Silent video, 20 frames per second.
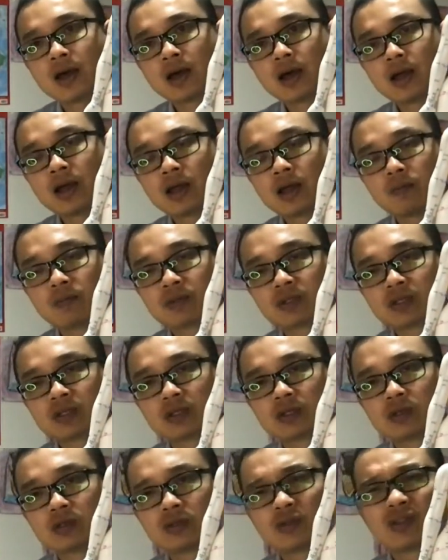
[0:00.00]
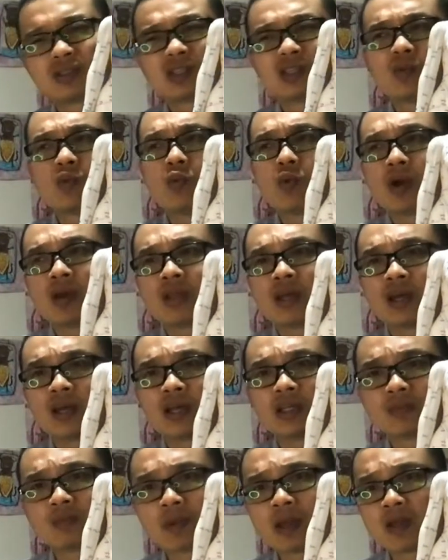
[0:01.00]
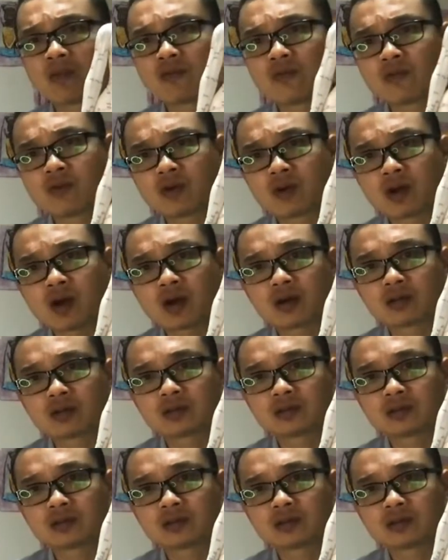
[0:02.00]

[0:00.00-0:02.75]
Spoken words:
hips to see whether it's painful or not.